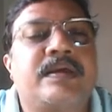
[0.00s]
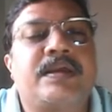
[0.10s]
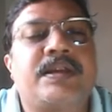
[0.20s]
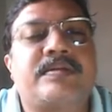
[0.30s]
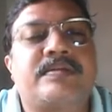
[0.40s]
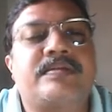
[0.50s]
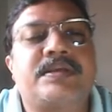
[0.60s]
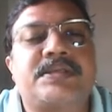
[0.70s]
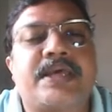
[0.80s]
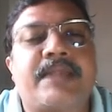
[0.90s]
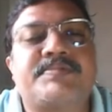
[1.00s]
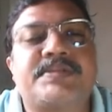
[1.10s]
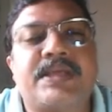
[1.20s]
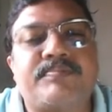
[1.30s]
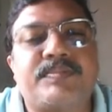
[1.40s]
This helps
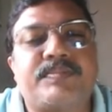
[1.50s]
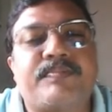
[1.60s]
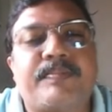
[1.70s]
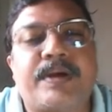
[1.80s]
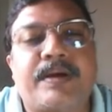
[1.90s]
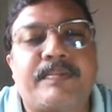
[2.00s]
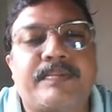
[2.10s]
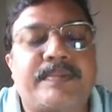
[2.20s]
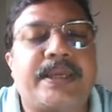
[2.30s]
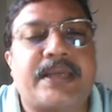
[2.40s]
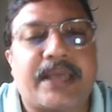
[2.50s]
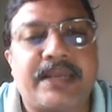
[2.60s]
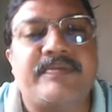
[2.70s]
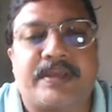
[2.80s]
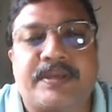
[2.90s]
them make a
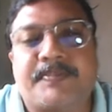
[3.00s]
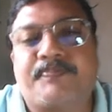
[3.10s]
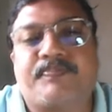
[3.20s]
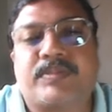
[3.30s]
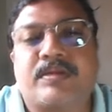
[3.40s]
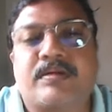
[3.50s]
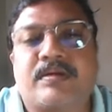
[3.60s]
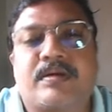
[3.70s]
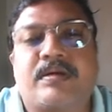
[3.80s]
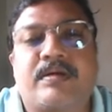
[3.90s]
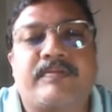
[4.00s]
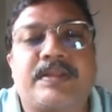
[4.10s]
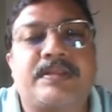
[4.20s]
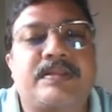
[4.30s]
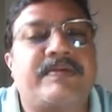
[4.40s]
living
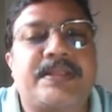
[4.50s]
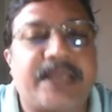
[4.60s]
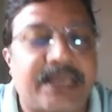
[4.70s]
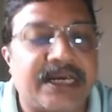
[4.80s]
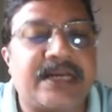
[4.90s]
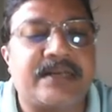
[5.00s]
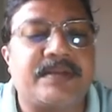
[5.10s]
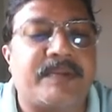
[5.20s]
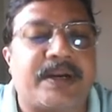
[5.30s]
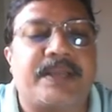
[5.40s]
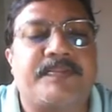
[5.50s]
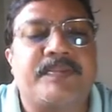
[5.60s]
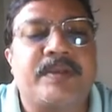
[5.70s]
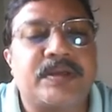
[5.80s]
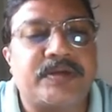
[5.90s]
when they earn the money.
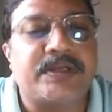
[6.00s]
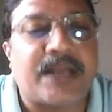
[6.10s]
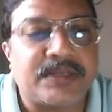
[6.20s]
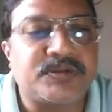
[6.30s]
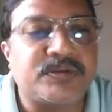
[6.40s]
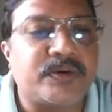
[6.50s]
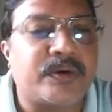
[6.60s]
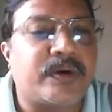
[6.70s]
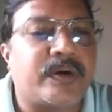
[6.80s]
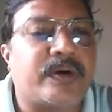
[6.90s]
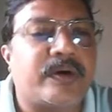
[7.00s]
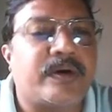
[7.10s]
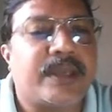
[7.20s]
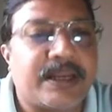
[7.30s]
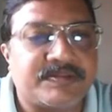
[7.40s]
So it
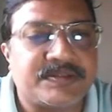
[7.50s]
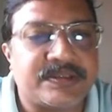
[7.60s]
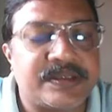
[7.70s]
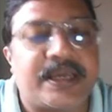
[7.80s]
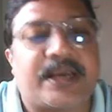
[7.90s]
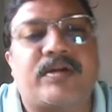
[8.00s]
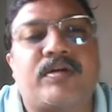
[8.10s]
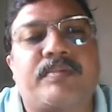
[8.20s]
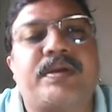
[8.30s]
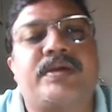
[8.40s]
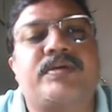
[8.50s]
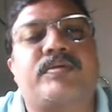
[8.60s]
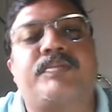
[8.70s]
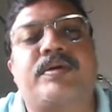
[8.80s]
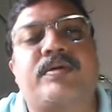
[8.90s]
also helps the economy
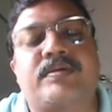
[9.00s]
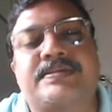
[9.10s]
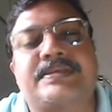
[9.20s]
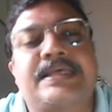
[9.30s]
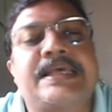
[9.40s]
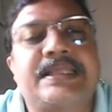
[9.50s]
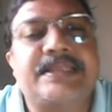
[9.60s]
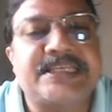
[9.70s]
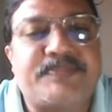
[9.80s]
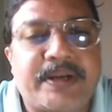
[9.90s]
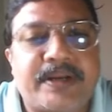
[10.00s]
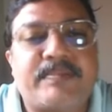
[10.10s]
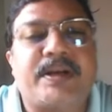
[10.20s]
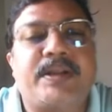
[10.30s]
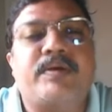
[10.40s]
grow because they spend
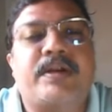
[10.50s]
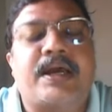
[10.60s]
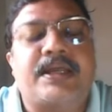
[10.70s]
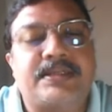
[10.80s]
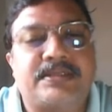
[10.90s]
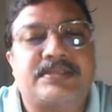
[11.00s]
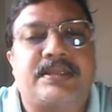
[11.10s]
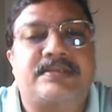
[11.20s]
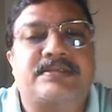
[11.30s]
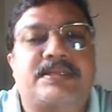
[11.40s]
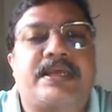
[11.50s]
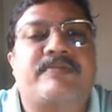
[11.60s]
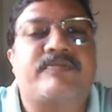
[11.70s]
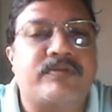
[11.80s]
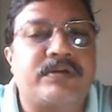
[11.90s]
money on other things
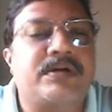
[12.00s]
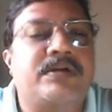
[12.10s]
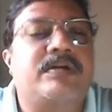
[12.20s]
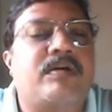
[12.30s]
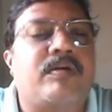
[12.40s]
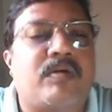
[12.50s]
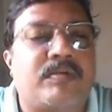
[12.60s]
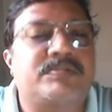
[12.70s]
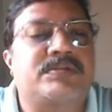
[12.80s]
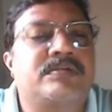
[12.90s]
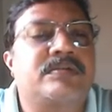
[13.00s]
like food, homes,